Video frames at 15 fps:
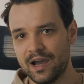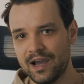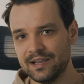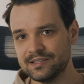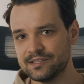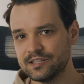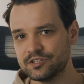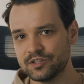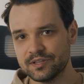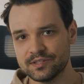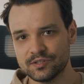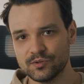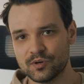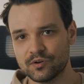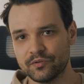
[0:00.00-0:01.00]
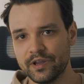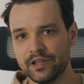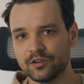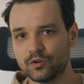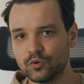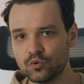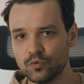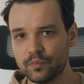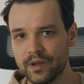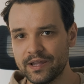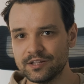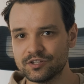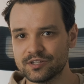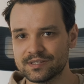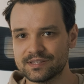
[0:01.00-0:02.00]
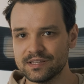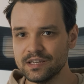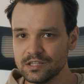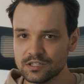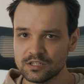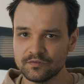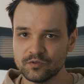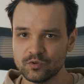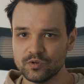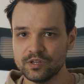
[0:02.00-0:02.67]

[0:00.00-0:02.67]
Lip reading: I suggest you create group and just interview